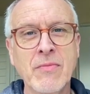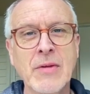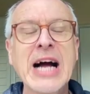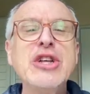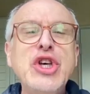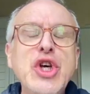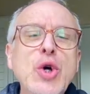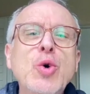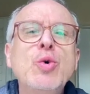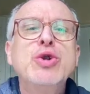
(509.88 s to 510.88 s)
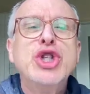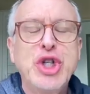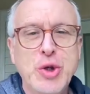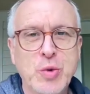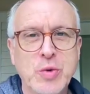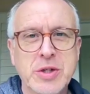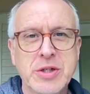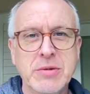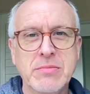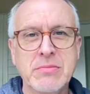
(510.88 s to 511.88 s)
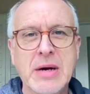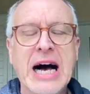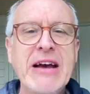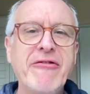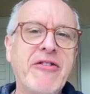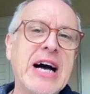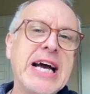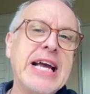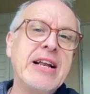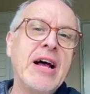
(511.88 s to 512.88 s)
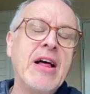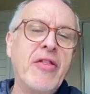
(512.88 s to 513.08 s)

And you choose. I find